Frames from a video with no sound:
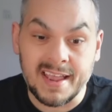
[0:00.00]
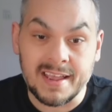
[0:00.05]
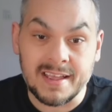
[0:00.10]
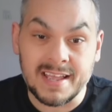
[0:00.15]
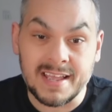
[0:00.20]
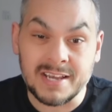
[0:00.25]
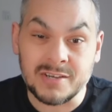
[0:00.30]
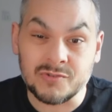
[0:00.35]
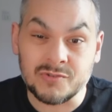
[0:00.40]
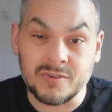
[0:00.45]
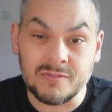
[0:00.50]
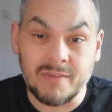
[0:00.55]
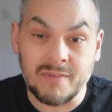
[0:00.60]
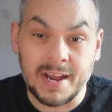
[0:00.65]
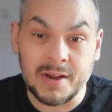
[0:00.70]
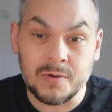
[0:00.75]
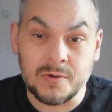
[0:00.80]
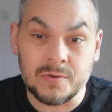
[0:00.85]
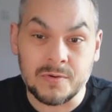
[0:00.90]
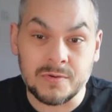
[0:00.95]
injury
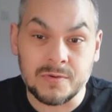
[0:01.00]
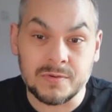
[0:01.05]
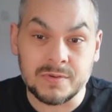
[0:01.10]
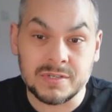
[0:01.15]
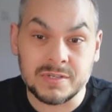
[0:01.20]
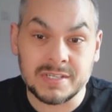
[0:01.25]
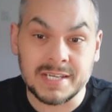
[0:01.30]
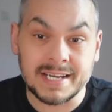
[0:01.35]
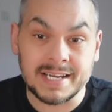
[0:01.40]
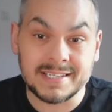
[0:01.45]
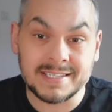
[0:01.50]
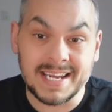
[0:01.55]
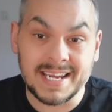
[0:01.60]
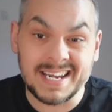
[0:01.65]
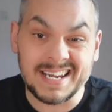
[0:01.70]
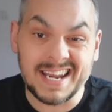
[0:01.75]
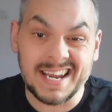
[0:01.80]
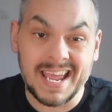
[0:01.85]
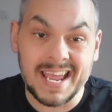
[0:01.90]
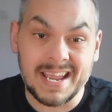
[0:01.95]
records. 16
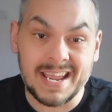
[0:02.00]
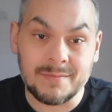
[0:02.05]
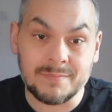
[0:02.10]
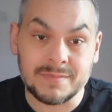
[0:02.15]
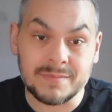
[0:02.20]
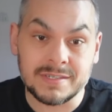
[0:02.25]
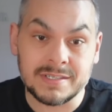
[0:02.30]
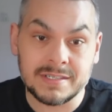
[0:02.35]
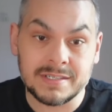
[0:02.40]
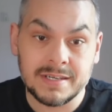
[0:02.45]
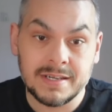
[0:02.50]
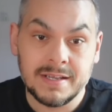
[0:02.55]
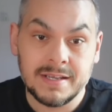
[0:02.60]
games